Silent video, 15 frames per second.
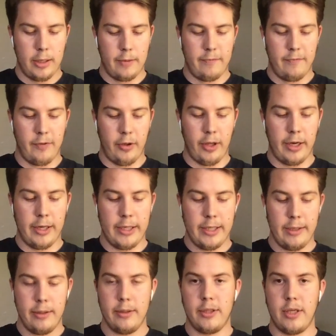
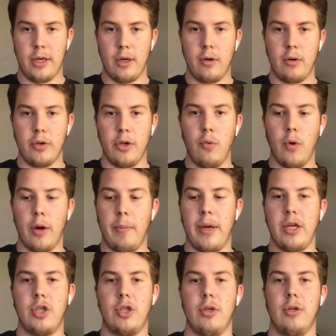Validity. So you want to make
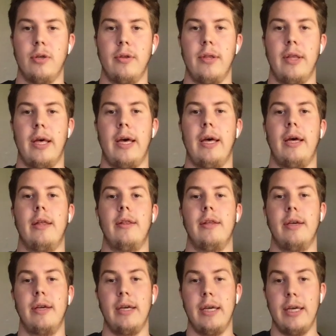sure that
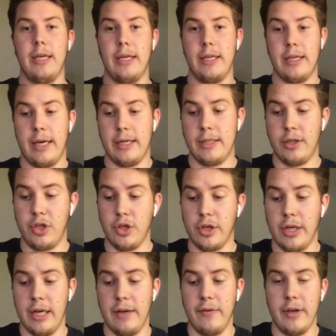any test that you're
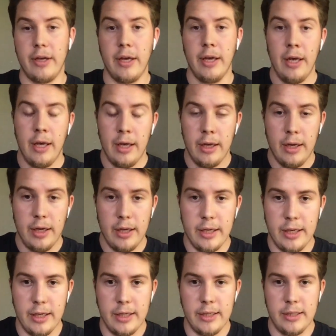giving
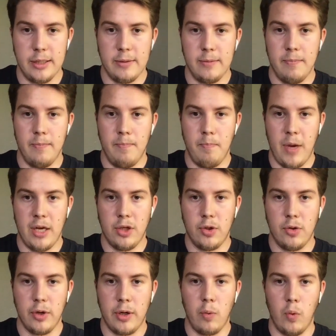is
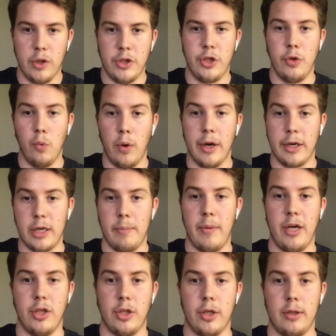measuring what you want it to
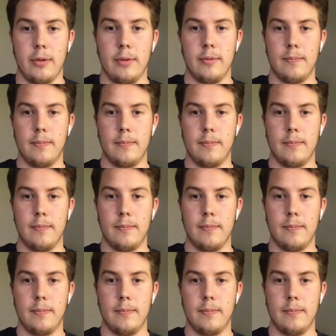measure.